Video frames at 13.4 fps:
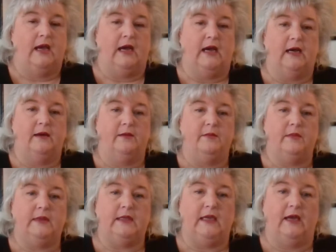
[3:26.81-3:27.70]

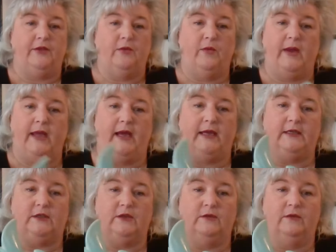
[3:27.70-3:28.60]
The other way I
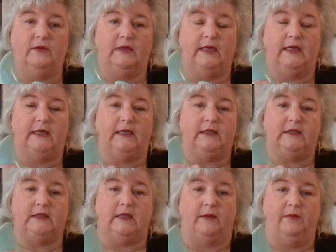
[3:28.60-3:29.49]
do it
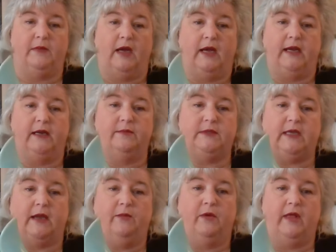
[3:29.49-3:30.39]
is some items
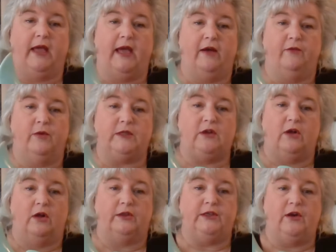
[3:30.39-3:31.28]
I will have what's
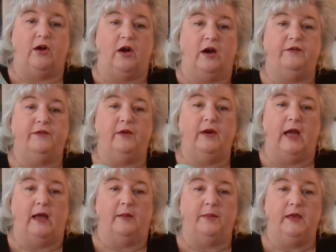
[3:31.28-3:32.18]
called an offer
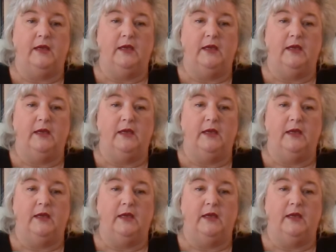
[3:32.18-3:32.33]
up.